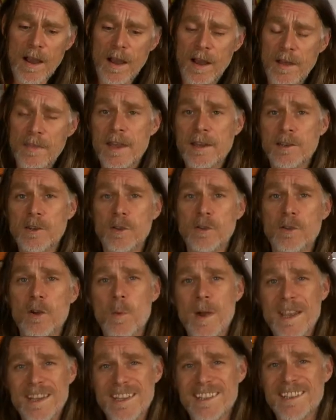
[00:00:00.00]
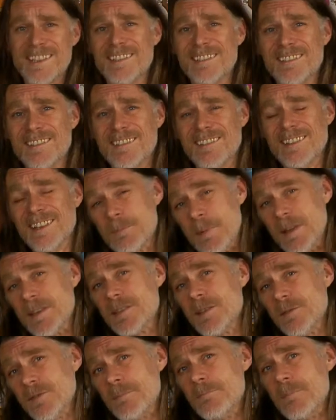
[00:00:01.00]
and then you're not wasting
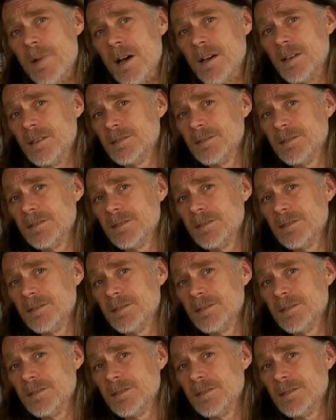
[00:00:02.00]
expensive timber.